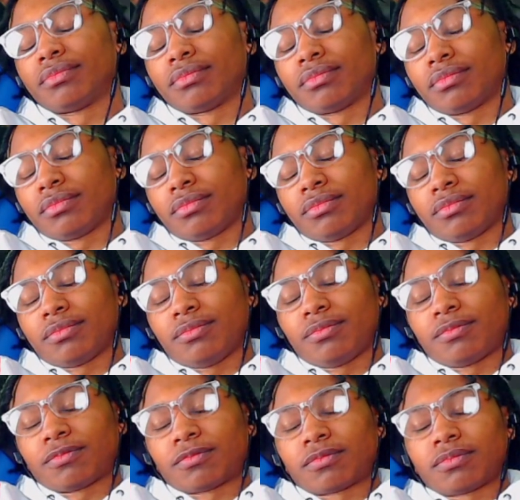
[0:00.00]

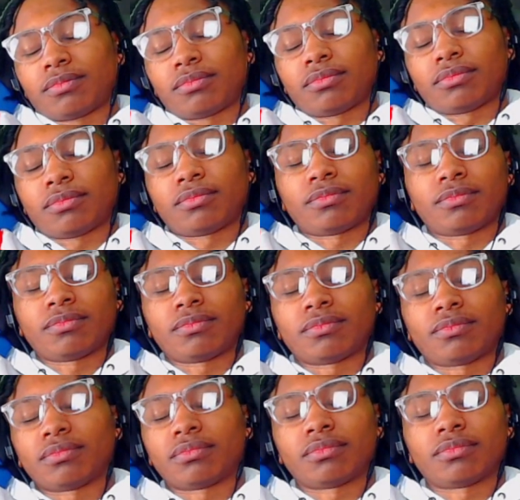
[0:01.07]

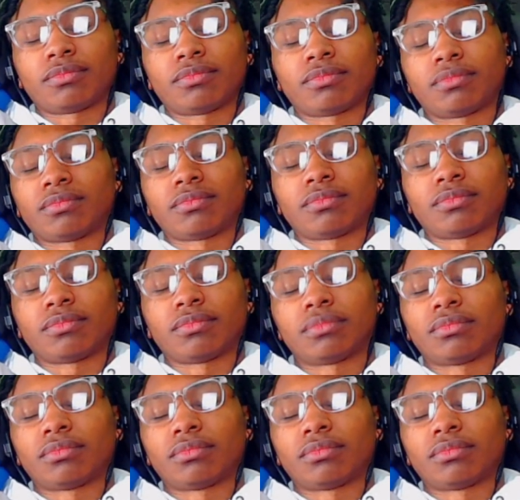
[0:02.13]
No one is speaking in this clip.